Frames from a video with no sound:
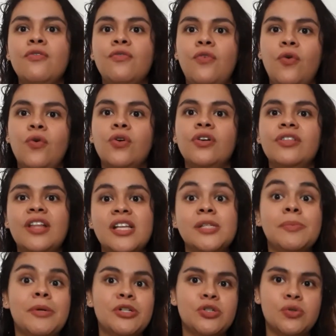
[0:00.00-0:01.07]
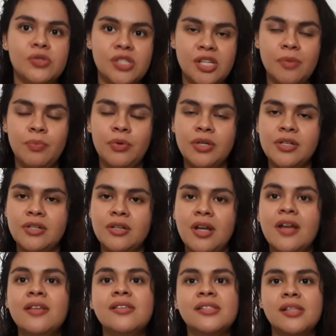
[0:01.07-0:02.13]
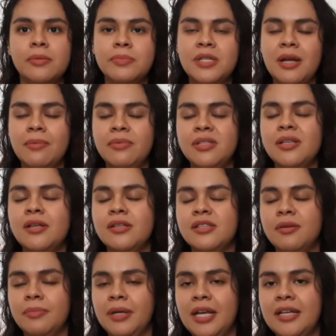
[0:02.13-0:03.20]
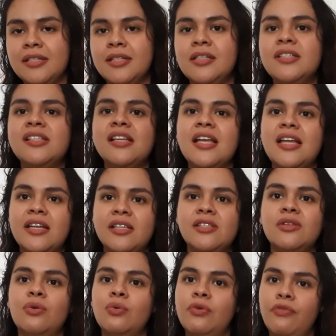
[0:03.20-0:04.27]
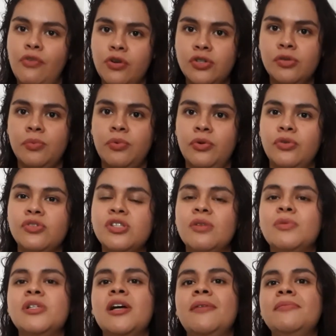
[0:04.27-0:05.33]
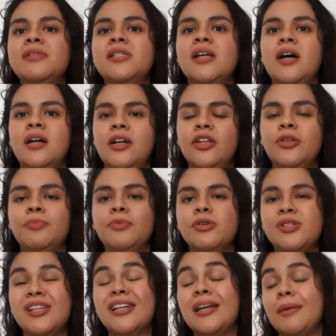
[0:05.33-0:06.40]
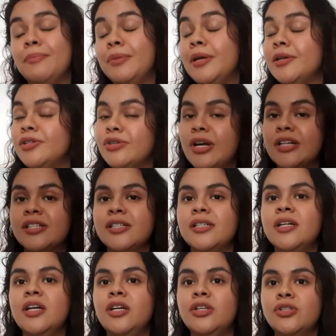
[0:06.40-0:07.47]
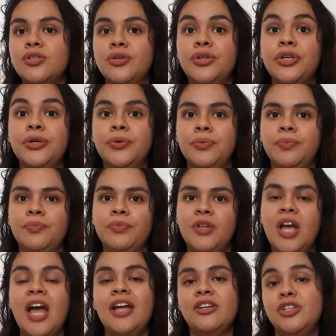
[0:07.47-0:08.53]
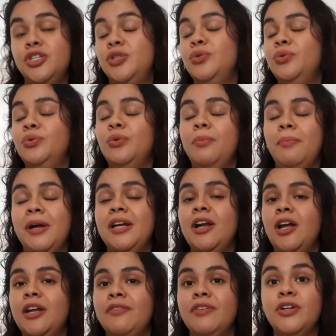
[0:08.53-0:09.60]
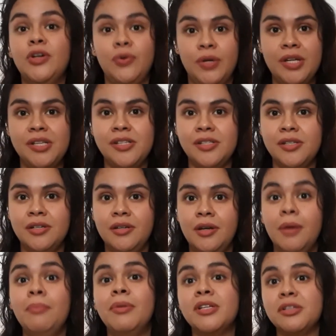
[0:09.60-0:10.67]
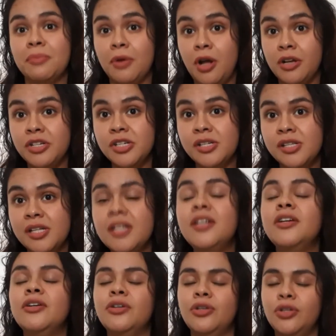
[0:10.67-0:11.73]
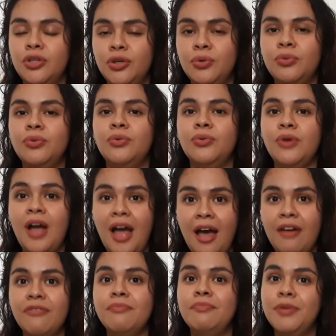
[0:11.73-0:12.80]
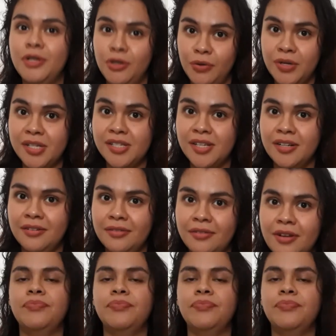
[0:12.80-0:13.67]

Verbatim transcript: for that special someone. Sometimes, in some cases, is reversible. Sometimes another person can be attracted to you and you might not even notice. But subconsciously, you have been noticing.